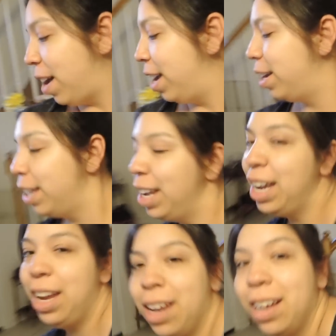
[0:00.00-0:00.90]

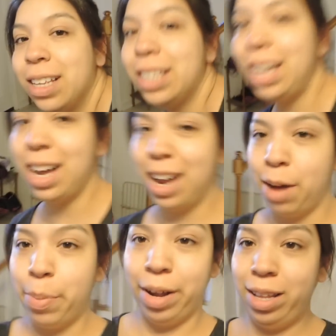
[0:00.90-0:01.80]
Finally. Yeah. See, I
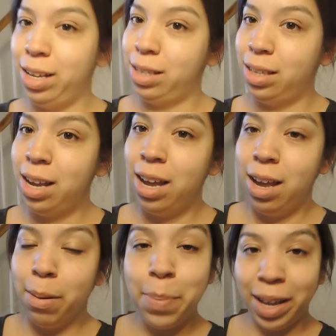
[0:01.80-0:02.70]
have bought this
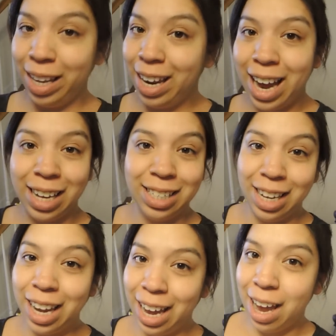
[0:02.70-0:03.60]
belly
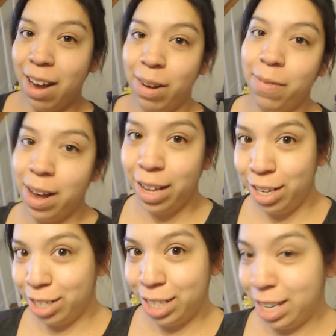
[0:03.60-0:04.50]
casting kit and we
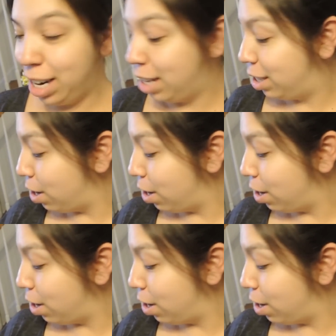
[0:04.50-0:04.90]
finally just did it.